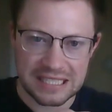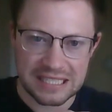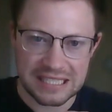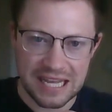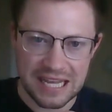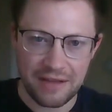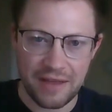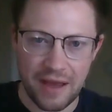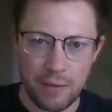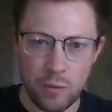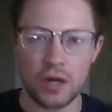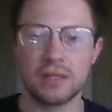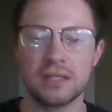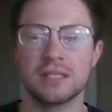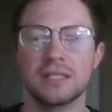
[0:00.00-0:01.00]
we reached
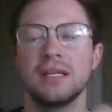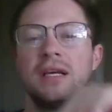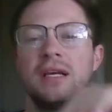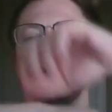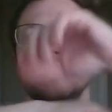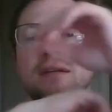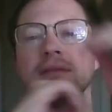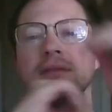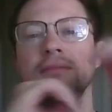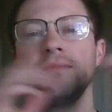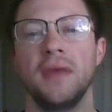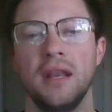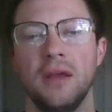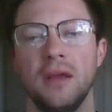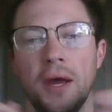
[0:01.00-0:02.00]
out to the
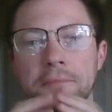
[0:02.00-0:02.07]
shipper